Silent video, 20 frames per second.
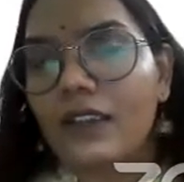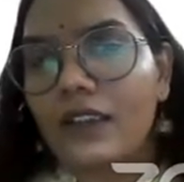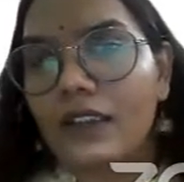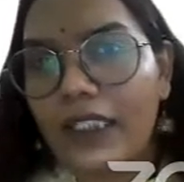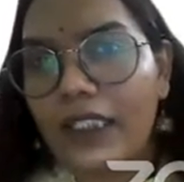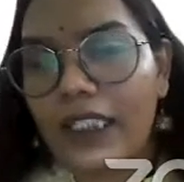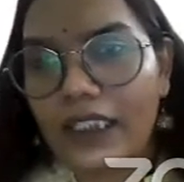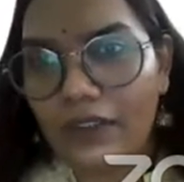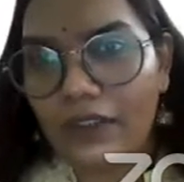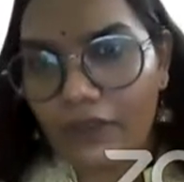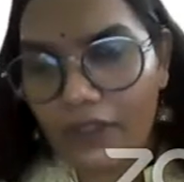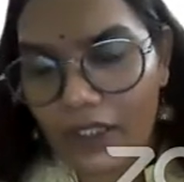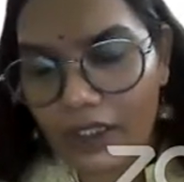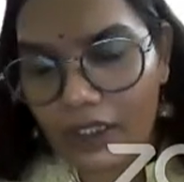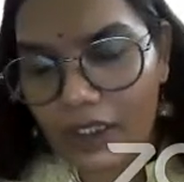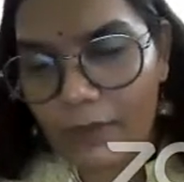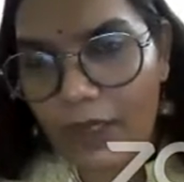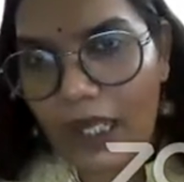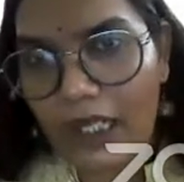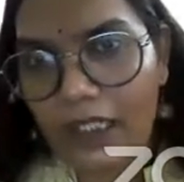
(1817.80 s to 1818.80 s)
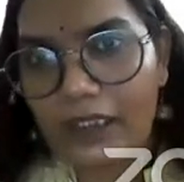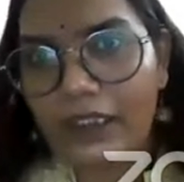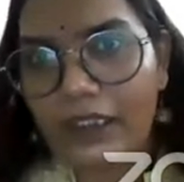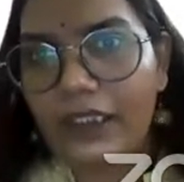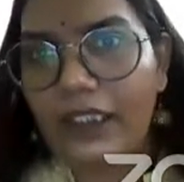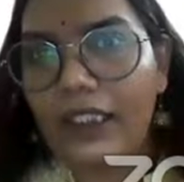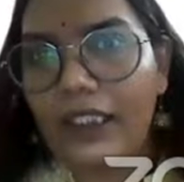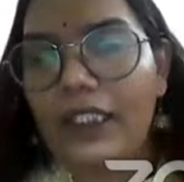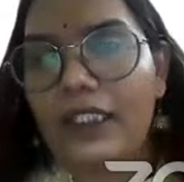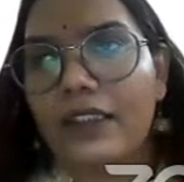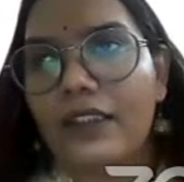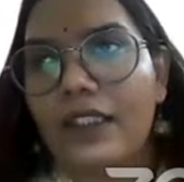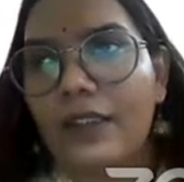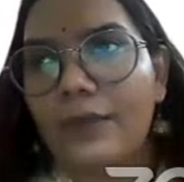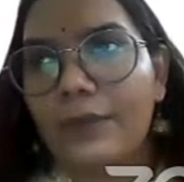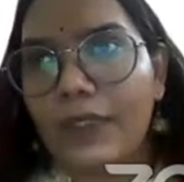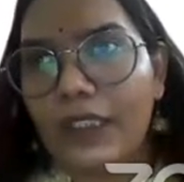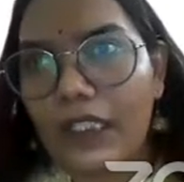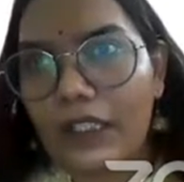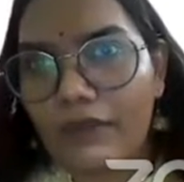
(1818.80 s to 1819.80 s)
Keshavananda Bharati case,
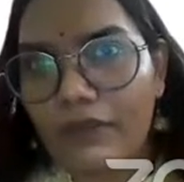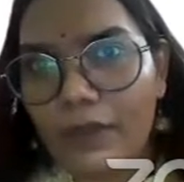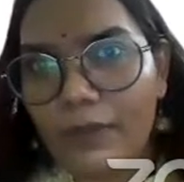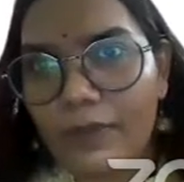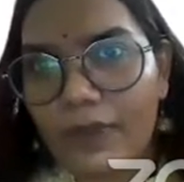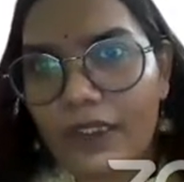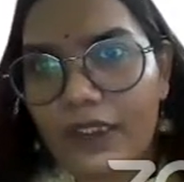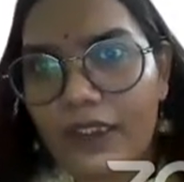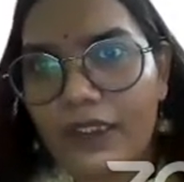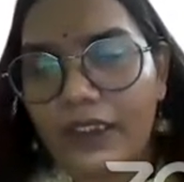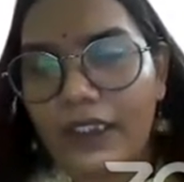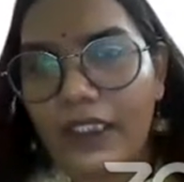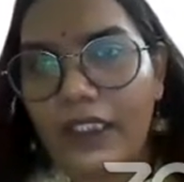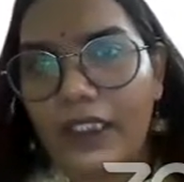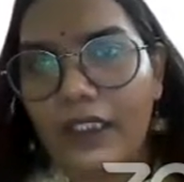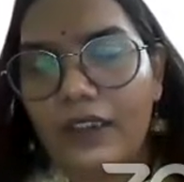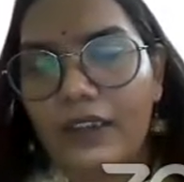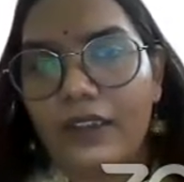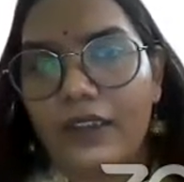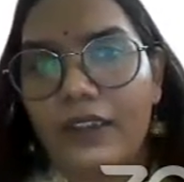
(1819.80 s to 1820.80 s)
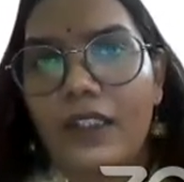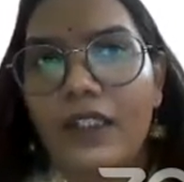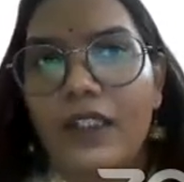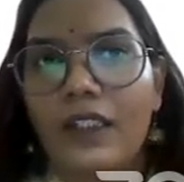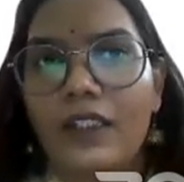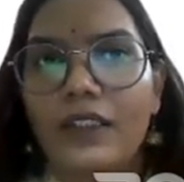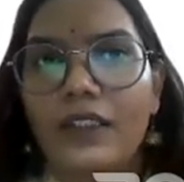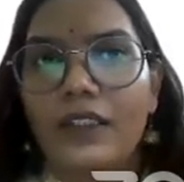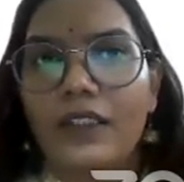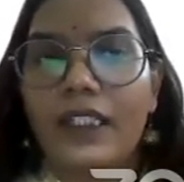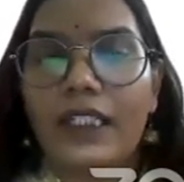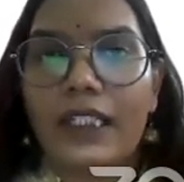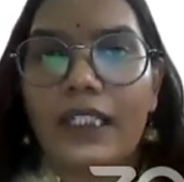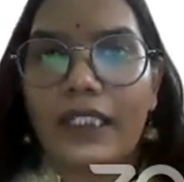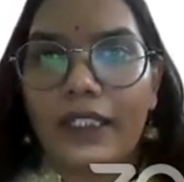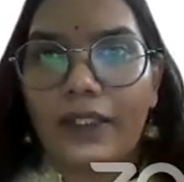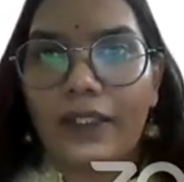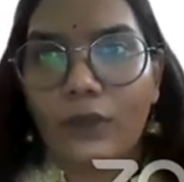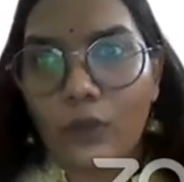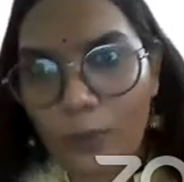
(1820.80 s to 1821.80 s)
then Minerva Mills case, then
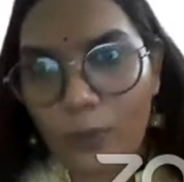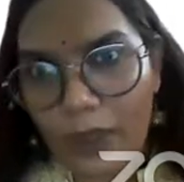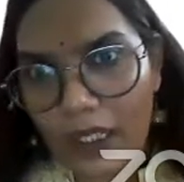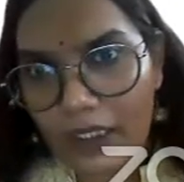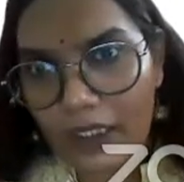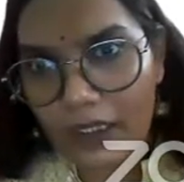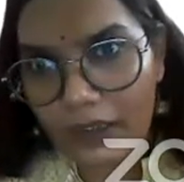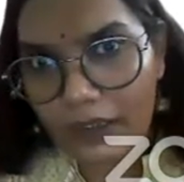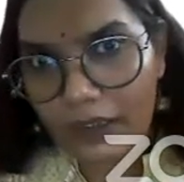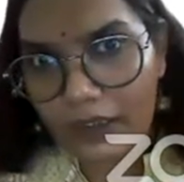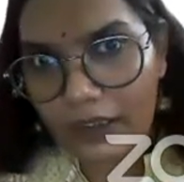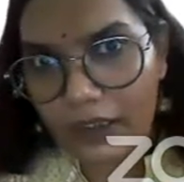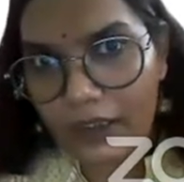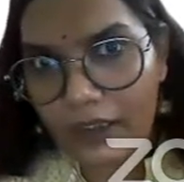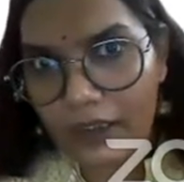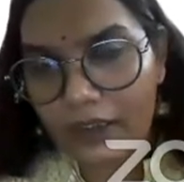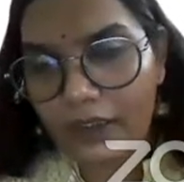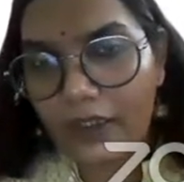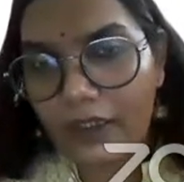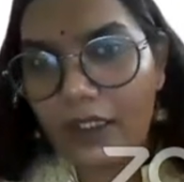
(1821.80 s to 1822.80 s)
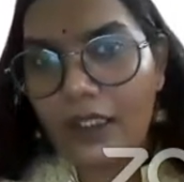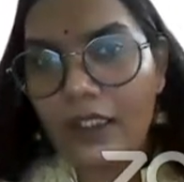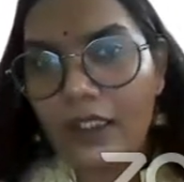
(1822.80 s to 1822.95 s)
A.K. Gopalan case.